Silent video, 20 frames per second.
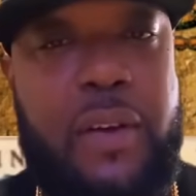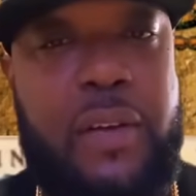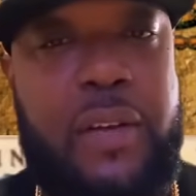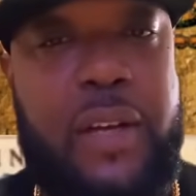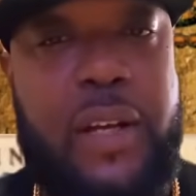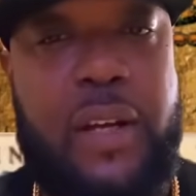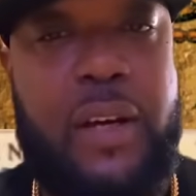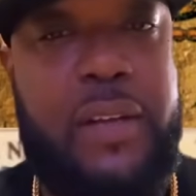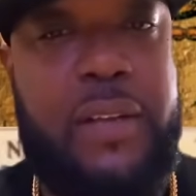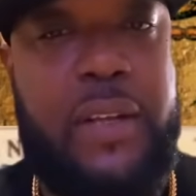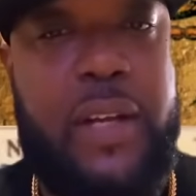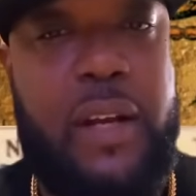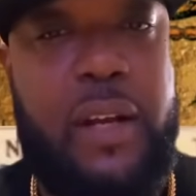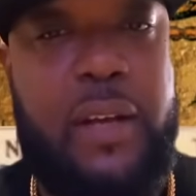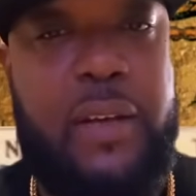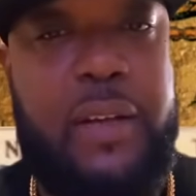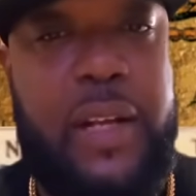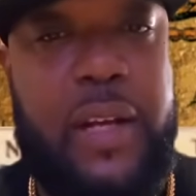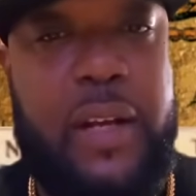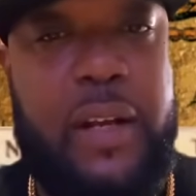than
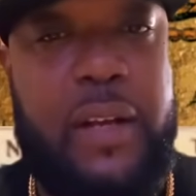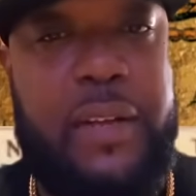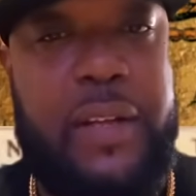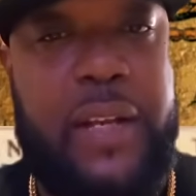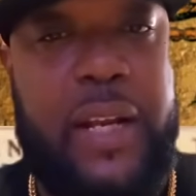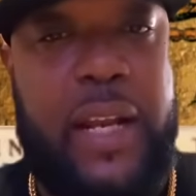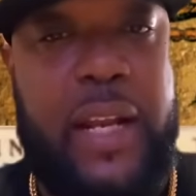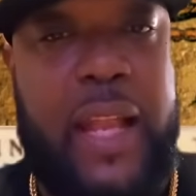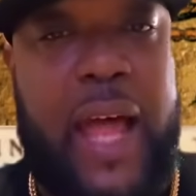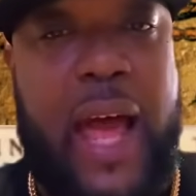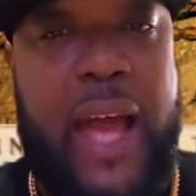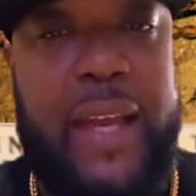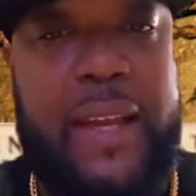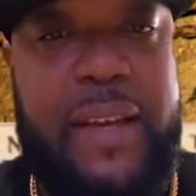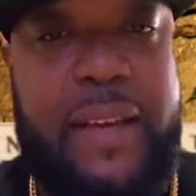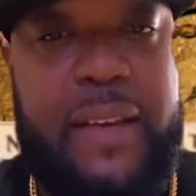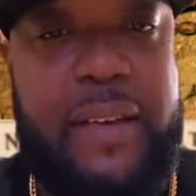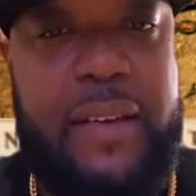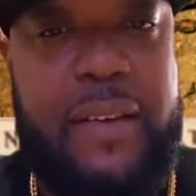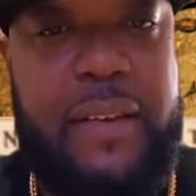a
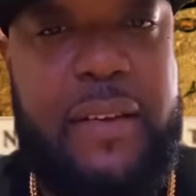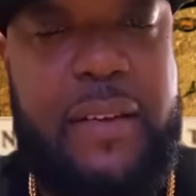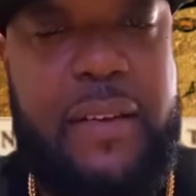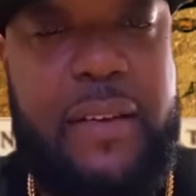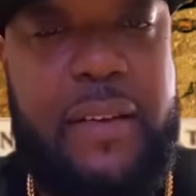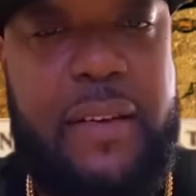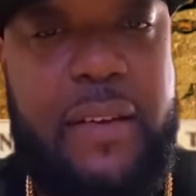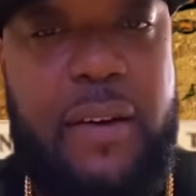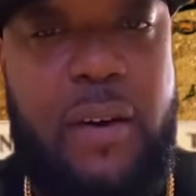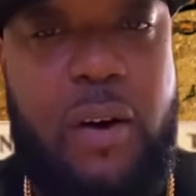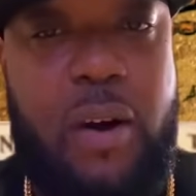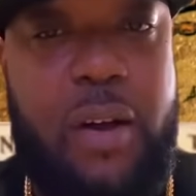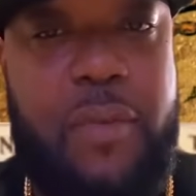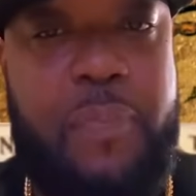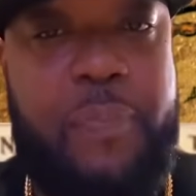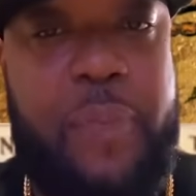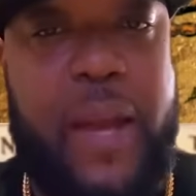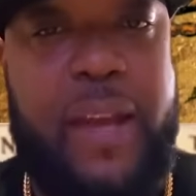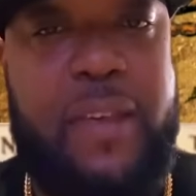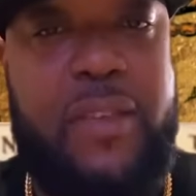like or
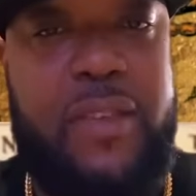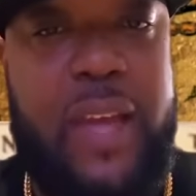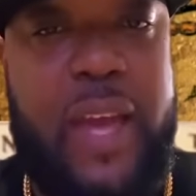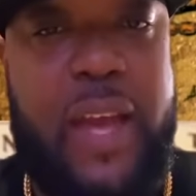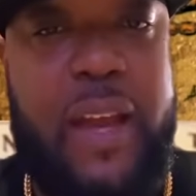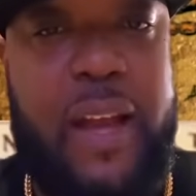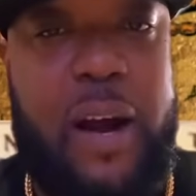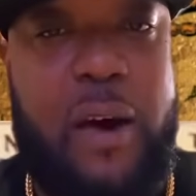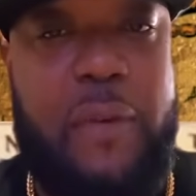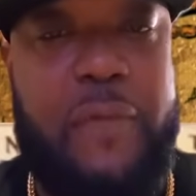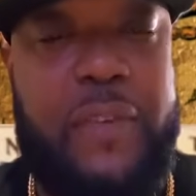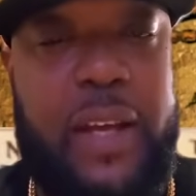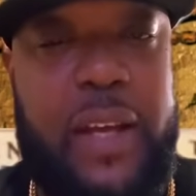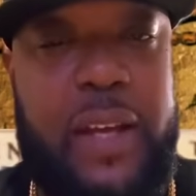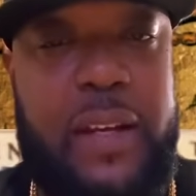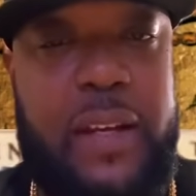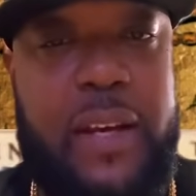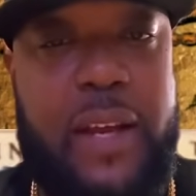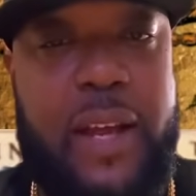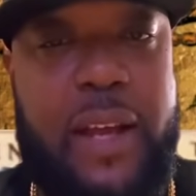a paycheck off
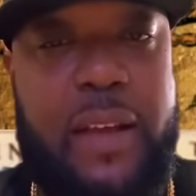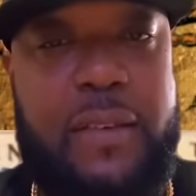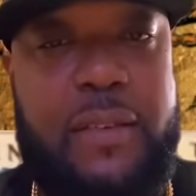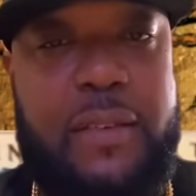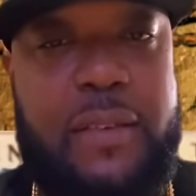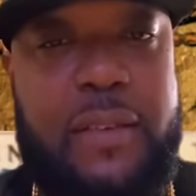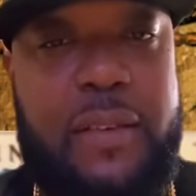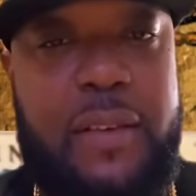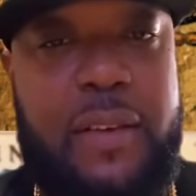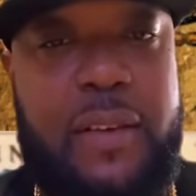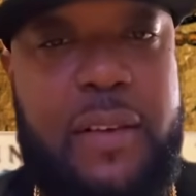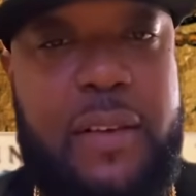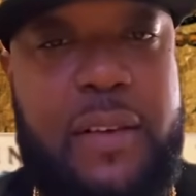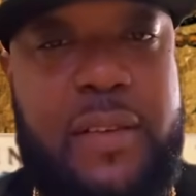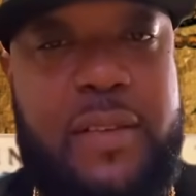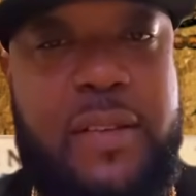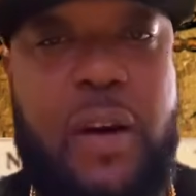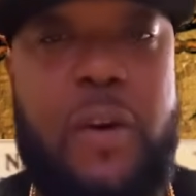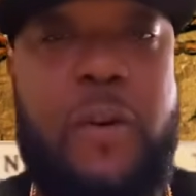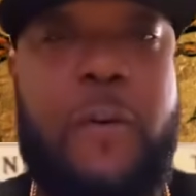the internet.
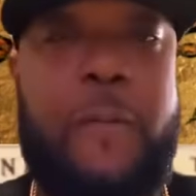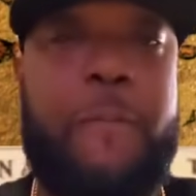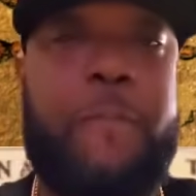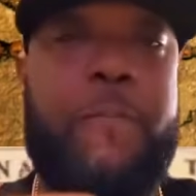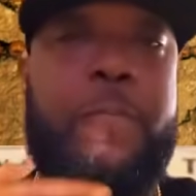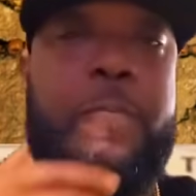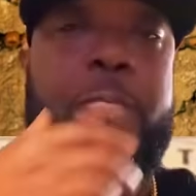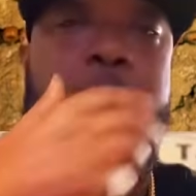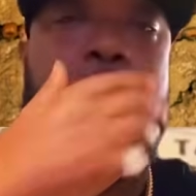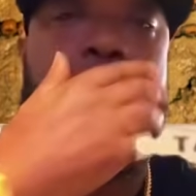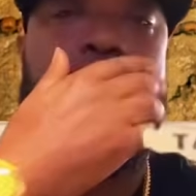So,